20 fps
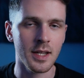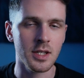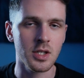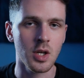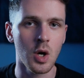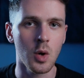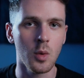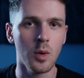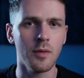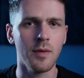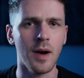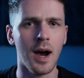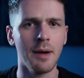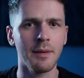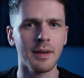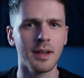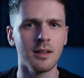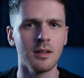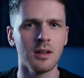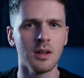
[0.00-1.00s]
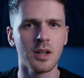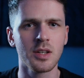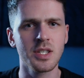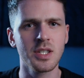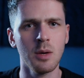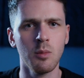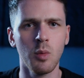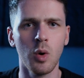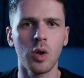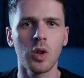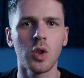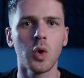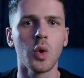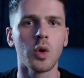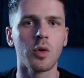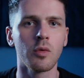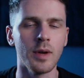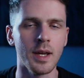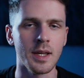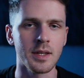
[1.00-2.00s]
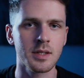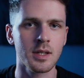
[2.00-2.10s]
with having somewhat lower risk.